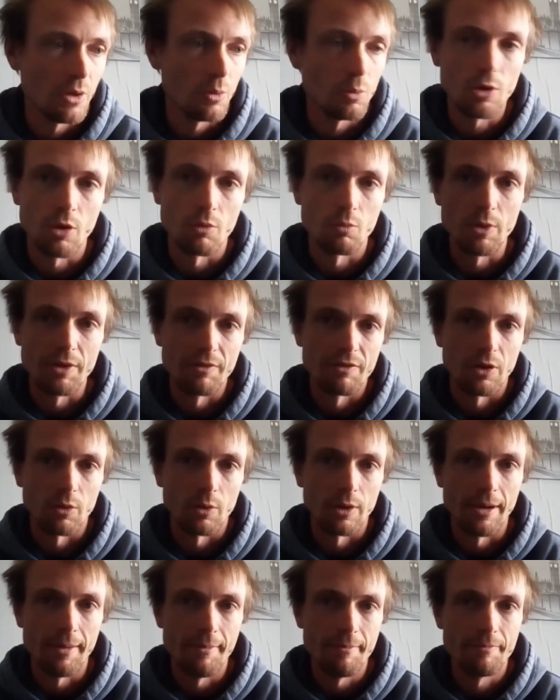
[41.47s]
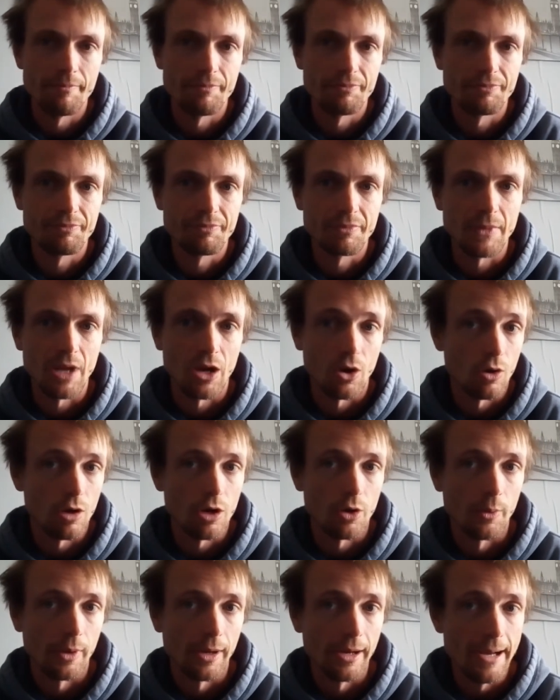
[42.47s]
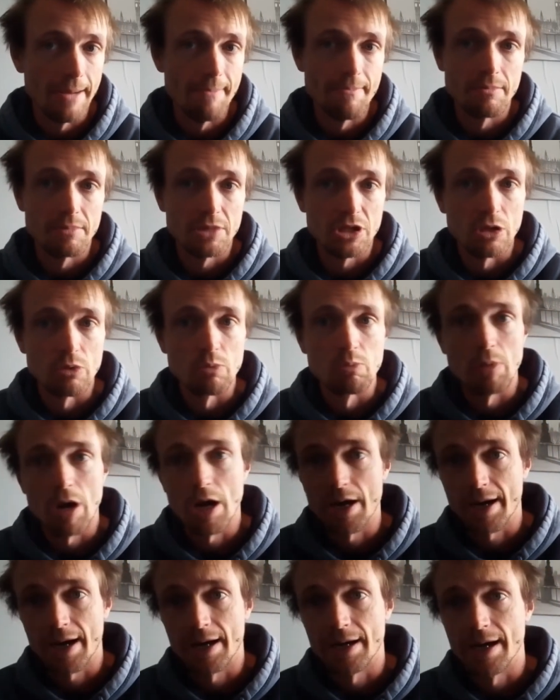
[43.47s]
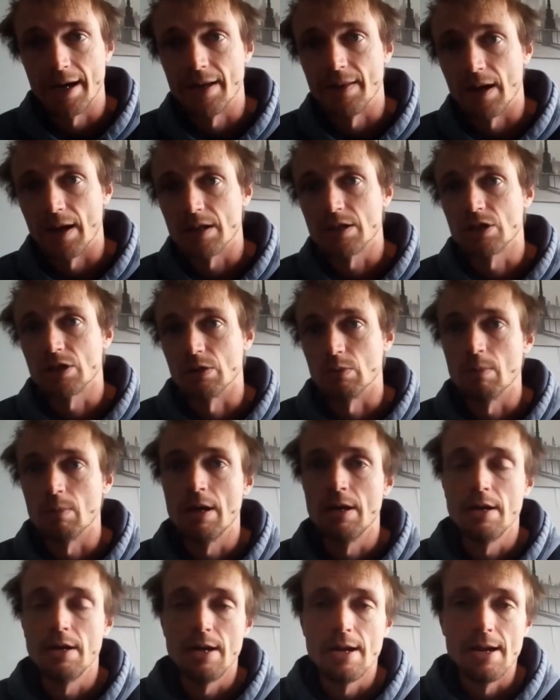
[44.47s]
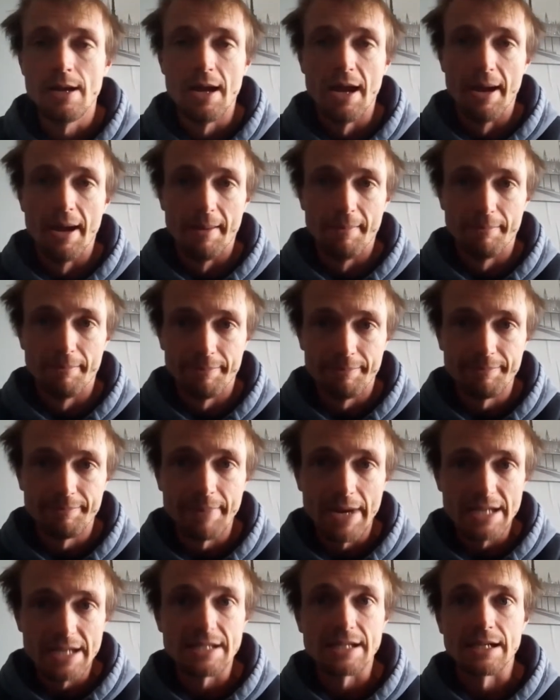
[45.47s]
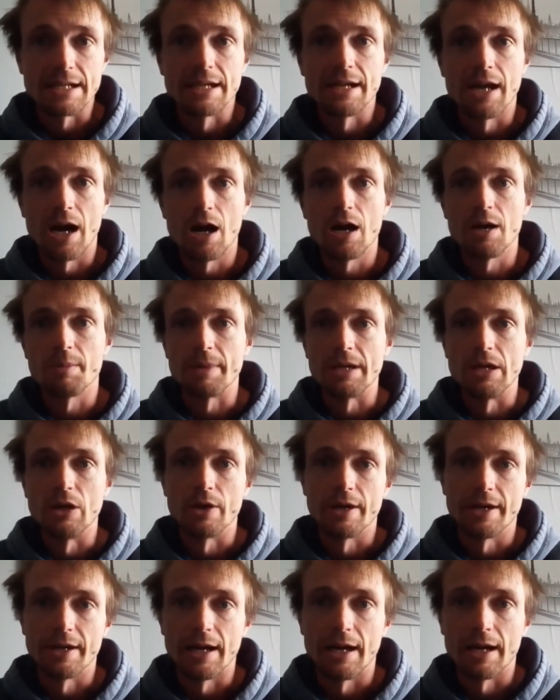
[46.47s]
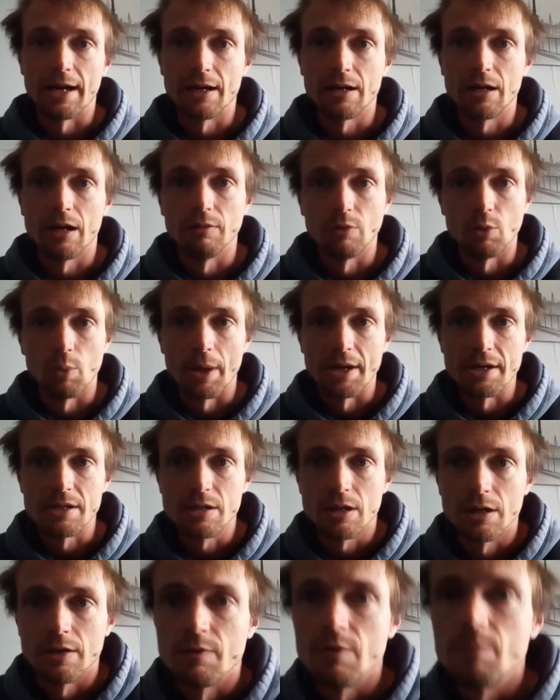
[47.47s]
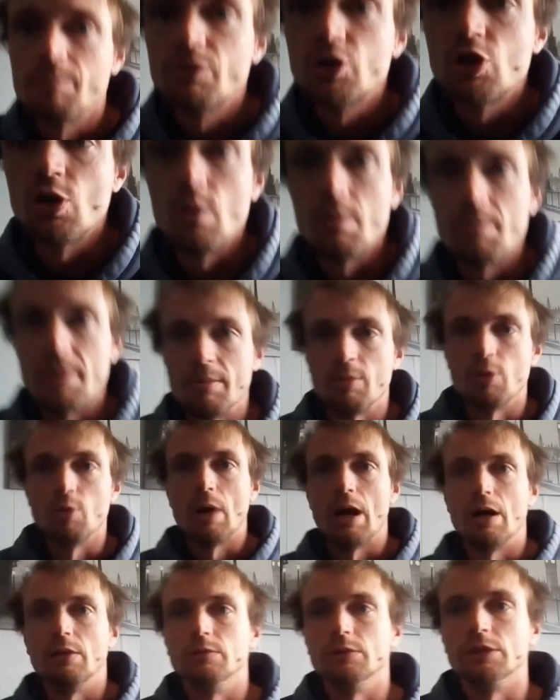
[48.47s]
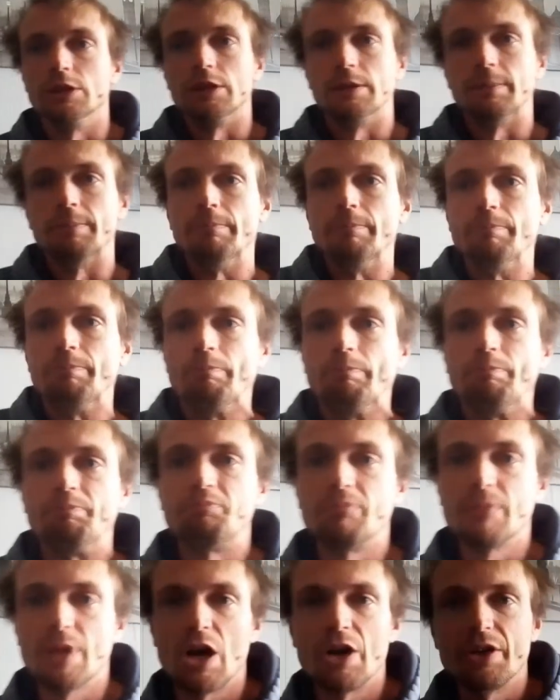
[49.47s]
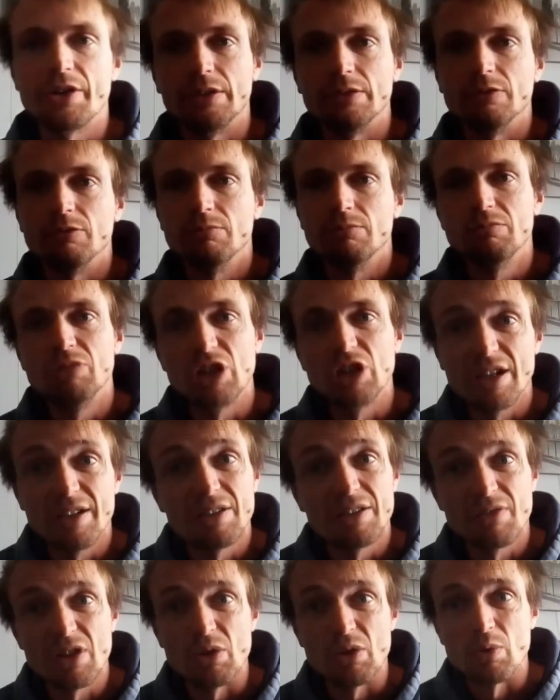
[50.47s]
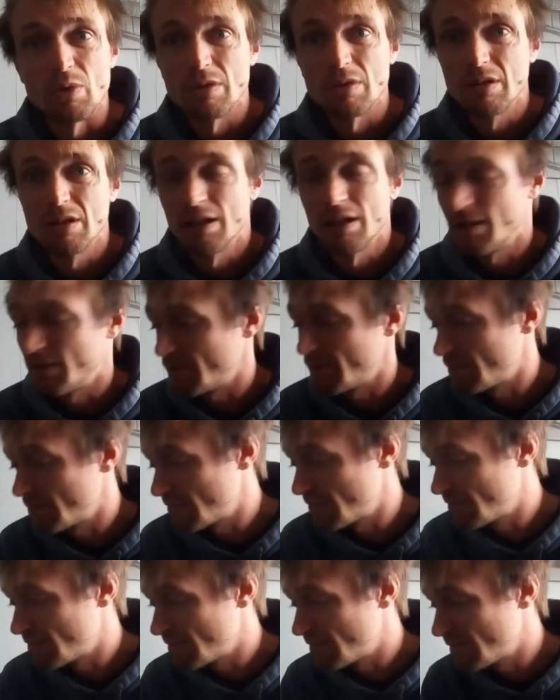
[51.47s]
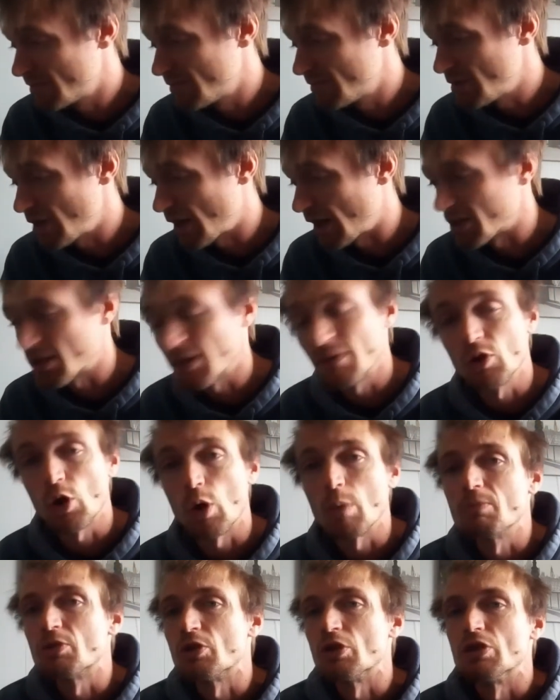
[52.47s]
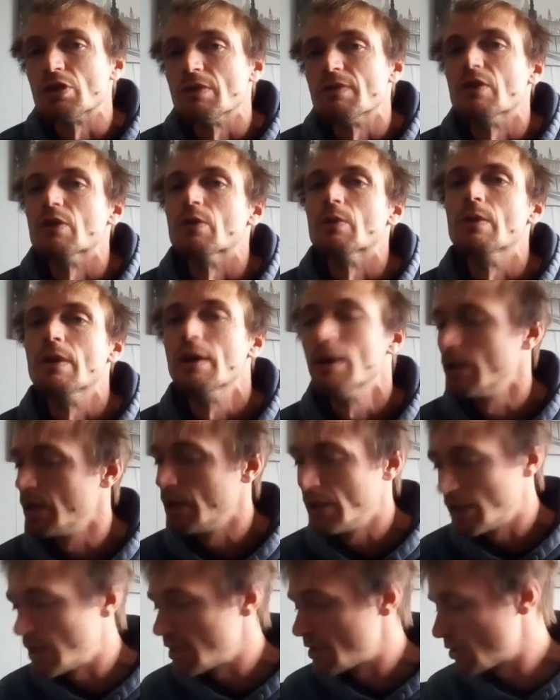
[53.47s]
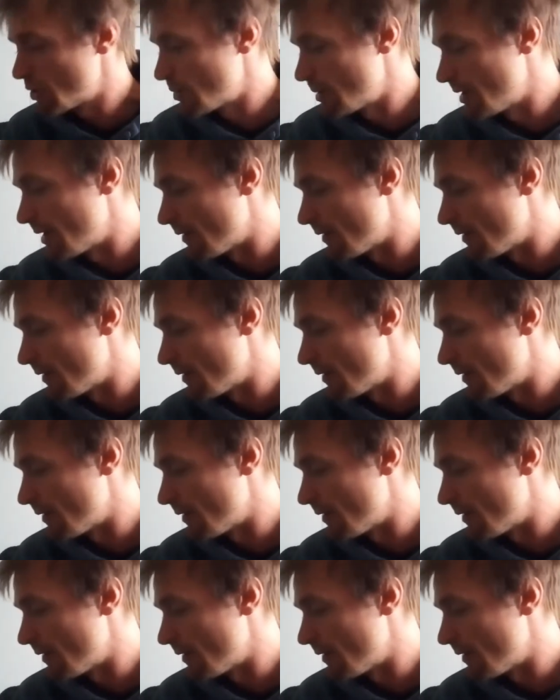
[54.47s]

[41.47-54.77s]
got wheat flour in it and got gluten in it. So I can't eat that. So basically, I've been looking at other ways of showing people how to kind of look into food and look at different options of food. There's so many